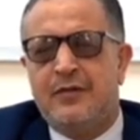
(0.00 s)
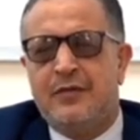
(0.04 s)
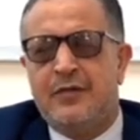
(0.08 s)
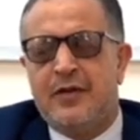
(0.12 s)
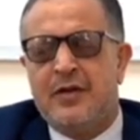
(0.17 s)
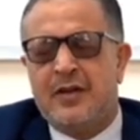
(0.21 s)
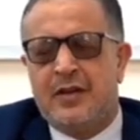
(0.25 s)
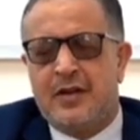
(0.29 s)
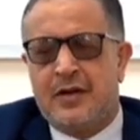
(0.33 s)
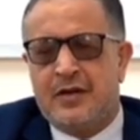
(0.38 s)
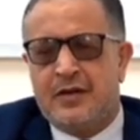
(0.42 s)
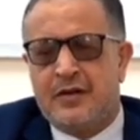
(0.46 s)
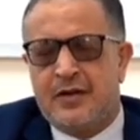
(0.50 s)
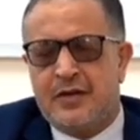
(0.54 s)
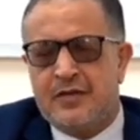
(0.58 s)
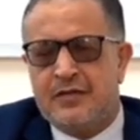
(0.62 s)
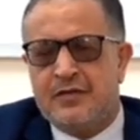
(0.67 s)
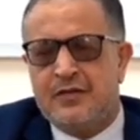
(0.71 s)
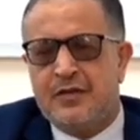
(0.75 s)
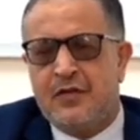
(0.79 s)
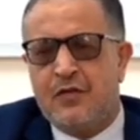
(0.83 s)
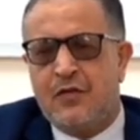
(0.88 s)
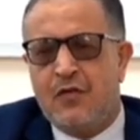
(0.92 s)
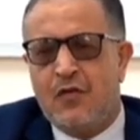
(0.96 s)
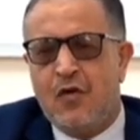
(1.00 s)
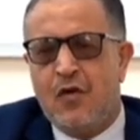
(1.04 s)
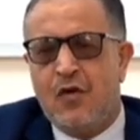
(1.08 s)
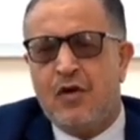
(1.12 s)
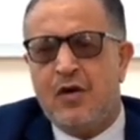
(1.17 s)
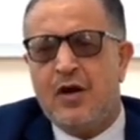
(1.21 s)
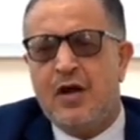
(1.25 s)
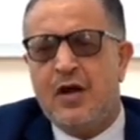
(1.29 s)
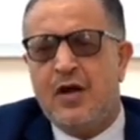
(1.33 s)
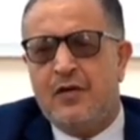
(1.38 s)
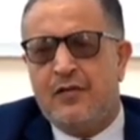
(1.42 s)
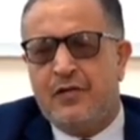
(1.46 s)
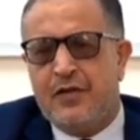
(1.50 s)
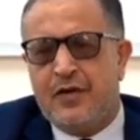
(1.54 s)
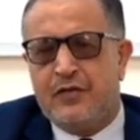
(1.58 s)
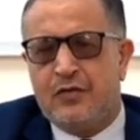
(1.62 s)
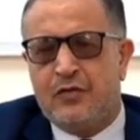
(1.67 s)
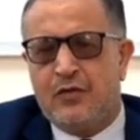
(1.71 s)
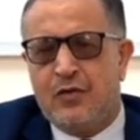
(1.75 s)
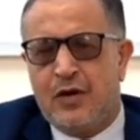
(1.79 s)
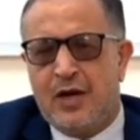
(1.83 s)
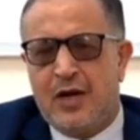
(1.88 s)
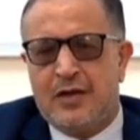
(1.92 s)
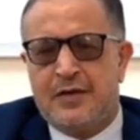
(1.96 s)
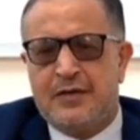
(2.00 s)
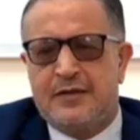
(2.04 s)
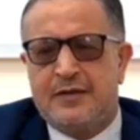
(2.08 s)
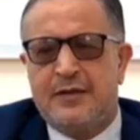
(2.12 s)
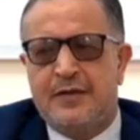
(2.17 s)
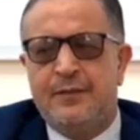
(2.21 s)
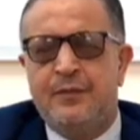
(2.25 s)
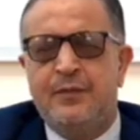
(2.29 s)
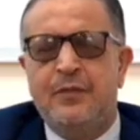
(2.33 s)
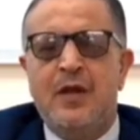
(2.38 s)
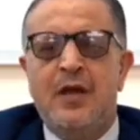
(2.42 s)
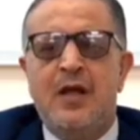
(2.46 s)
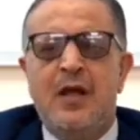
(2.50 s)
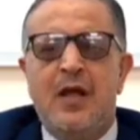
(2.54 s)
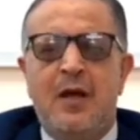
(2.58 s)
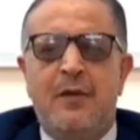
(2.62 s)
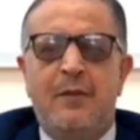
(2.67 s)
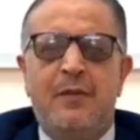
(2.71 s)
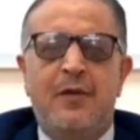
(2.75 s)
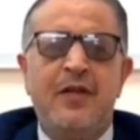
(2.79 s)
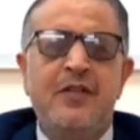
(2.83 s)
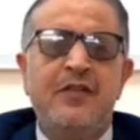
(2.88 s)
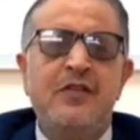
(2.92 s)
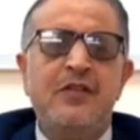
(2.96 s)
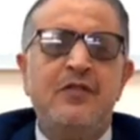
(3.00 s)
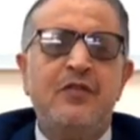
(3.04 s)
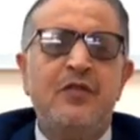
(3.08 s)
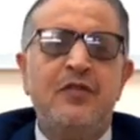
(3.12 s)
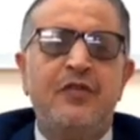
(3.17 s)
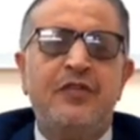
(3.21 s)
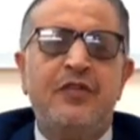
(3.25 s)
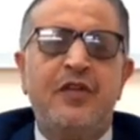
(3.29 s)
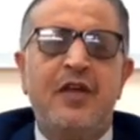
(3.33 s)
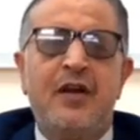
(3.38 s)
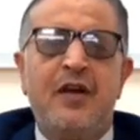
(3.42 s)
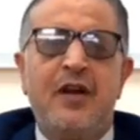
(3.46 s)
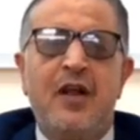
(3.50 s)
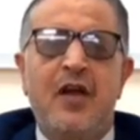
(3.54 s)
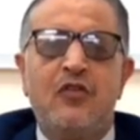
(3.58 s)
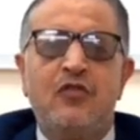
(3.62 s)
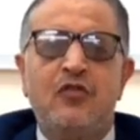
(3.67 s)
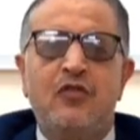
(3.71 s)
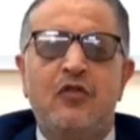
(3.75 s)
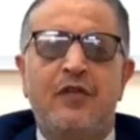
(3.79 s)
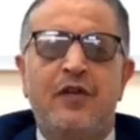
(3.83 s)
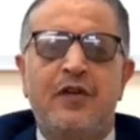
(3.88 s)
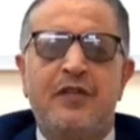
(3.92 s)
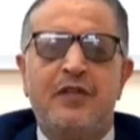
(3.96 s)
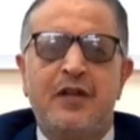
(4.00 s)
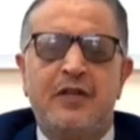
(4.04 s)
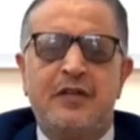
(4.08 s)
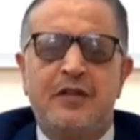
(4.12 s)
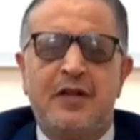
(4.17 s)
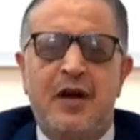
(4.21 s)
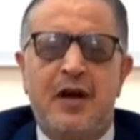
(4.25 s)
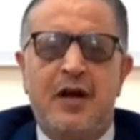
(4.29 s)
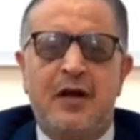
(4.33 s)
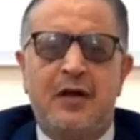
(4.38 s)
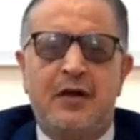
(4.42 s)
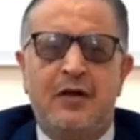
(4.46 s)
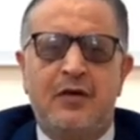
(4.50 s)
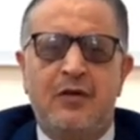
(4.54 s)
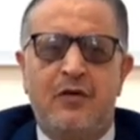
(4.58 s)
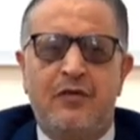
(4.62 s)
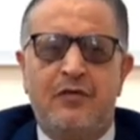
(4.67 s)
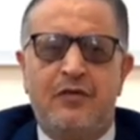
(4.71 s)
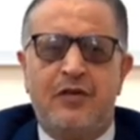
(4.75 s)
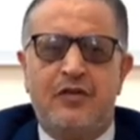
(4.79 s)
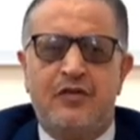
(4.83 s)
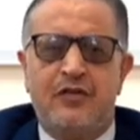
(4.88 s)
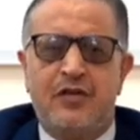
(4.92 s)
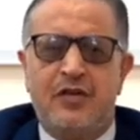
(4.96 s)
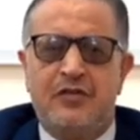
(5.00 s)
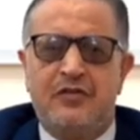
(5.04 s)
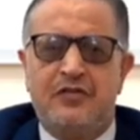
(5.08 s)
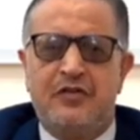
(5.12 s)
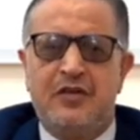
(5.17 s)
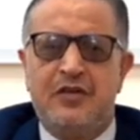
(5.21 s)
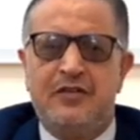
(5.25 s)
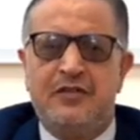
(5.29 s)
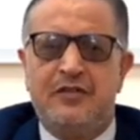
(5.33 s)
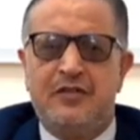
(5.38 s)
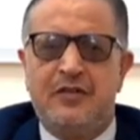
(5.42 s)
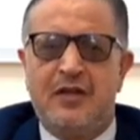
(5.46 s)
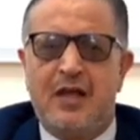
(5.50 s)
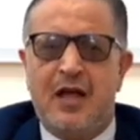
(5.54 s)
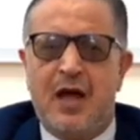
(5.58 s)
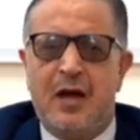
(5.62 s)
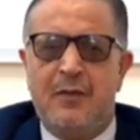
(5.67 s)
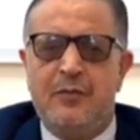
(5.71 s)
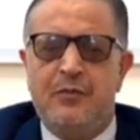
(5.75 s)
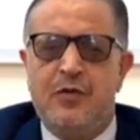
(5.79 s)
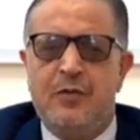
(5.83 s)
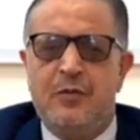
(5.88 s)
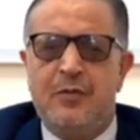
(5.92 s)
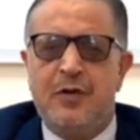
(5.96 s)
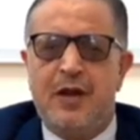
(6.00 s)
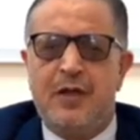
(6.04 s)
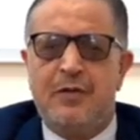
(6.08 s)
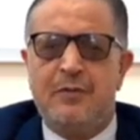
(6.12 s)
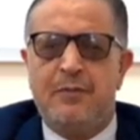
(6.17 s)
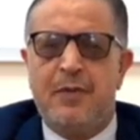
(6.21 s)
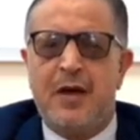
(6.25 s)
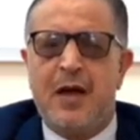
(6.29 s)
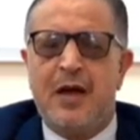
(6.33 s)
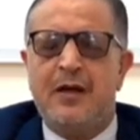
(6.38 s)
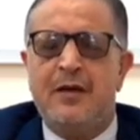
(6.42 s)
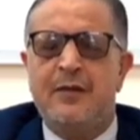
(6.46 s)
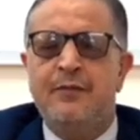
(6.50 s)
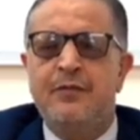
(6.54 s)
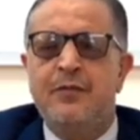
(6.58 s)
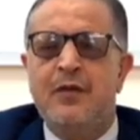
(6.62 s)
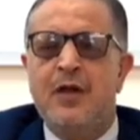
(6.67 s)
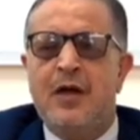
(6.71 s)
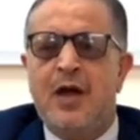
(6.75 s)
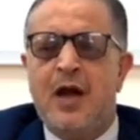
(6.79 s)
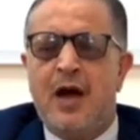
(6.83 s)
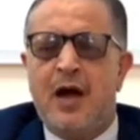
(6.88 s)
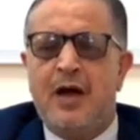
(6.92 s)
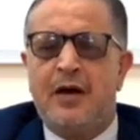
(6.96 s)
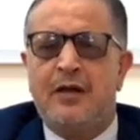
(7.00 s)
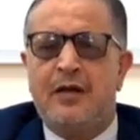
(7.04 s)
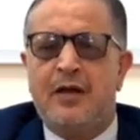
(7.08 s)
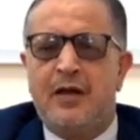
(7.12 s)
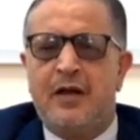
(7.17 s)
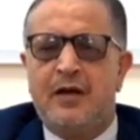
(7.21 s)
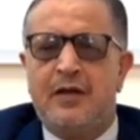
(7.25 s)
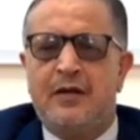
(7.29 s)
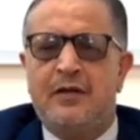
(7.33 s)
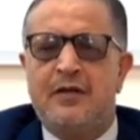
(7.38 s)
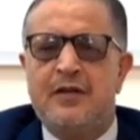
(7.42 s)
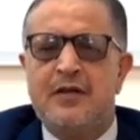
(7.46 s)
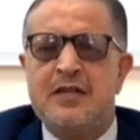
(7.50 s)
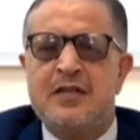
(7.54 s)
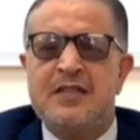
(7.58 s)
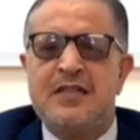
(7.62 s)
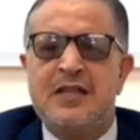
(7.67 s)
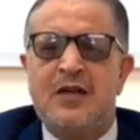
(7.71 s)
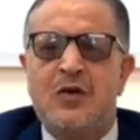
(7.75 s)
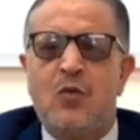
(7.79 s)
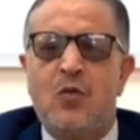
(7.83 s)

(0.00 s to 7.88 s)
Characteristic for vasculitis. A presence of skin rash over the trunk of the chest, abdomen, and back are characteristic